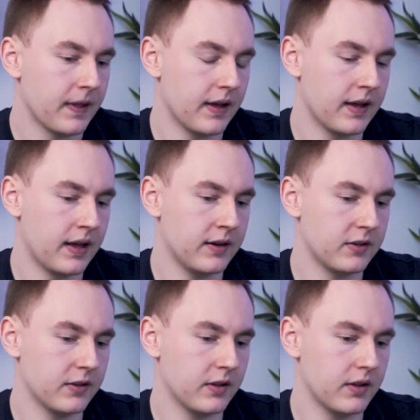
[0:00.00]
And
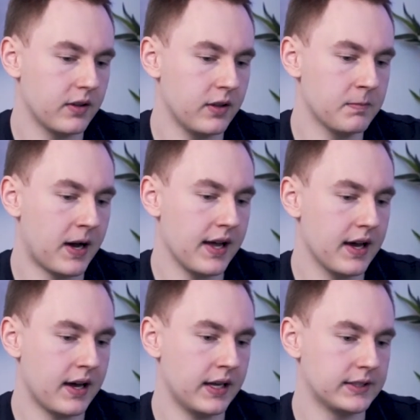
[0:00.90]
in my
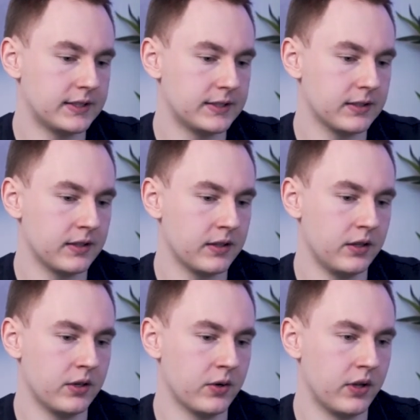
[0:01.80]
eyes,
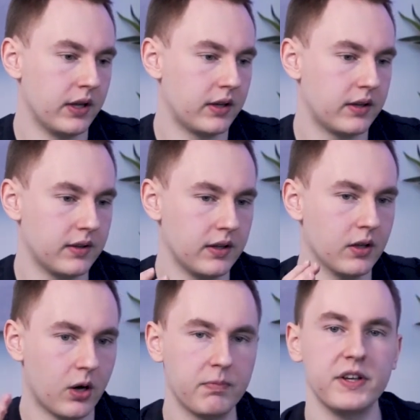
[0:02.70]
like,
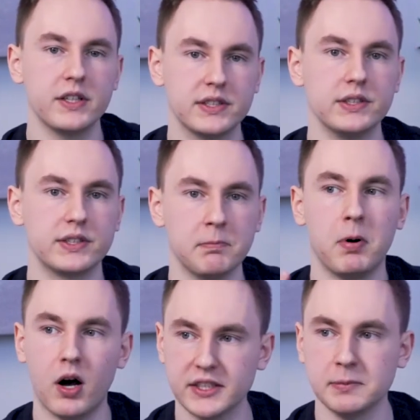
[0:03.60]
obviously it's
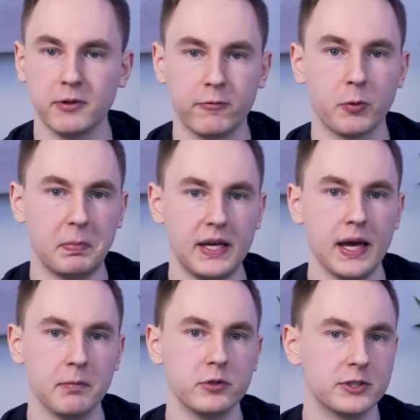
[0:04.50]
impossible for
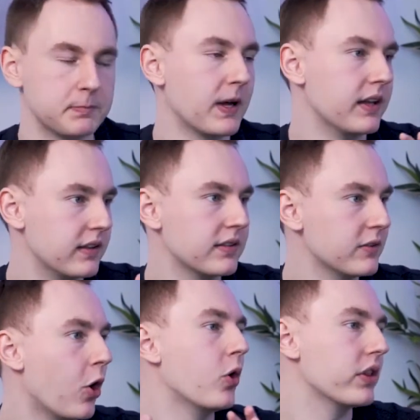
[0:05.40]
PM to spend
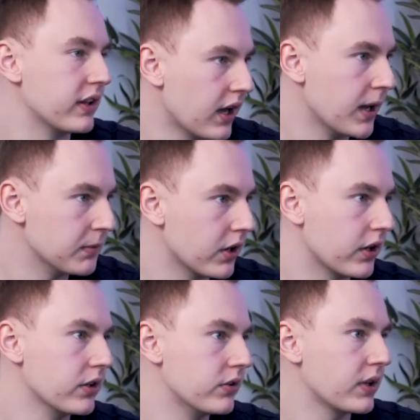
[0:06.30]
all the time
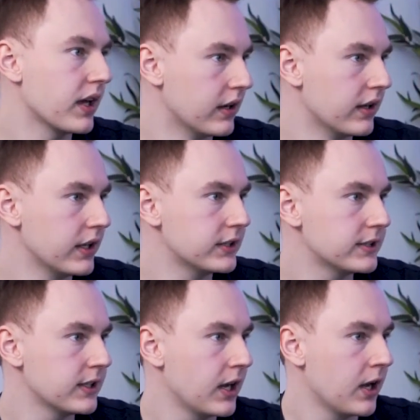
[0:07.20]
talking to
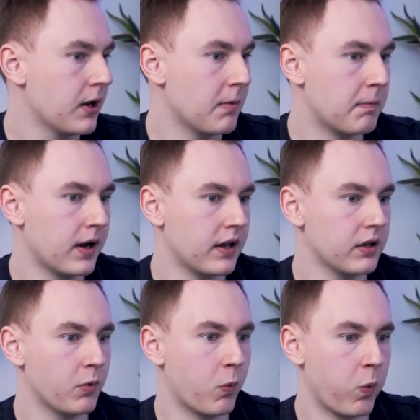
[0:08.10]
candidates.
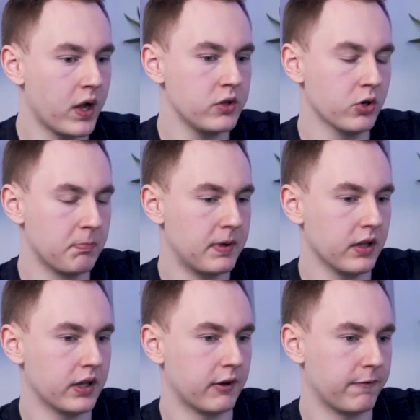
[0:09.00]
But when you're
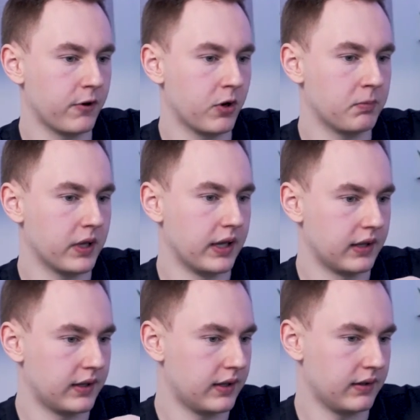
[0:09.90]
building a firm like
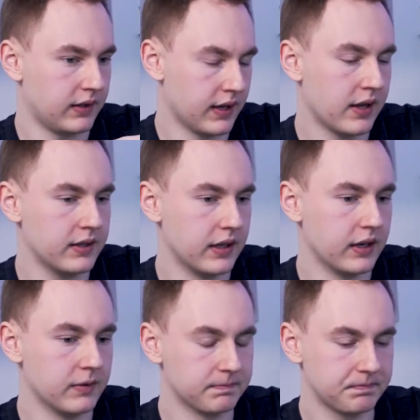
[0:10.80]
Jan did,